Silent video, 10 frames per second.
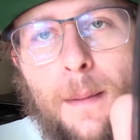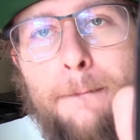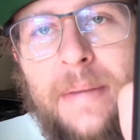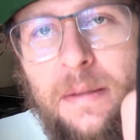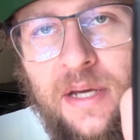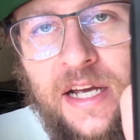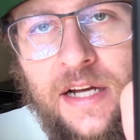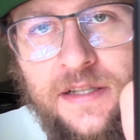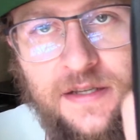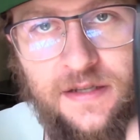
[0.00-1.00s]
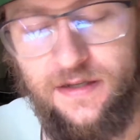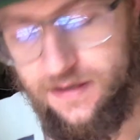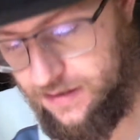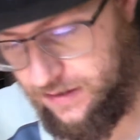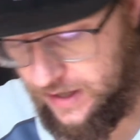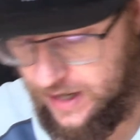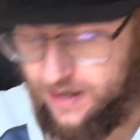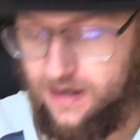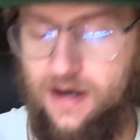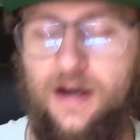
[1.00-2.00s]
BB guns. Okay,
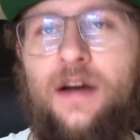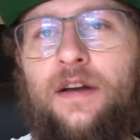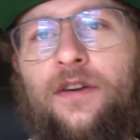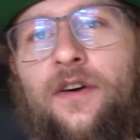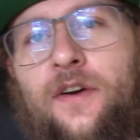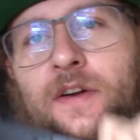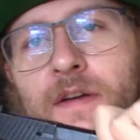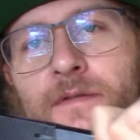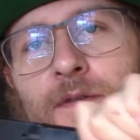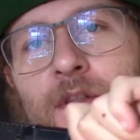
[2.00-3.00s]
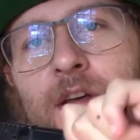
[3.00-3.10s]
not only for the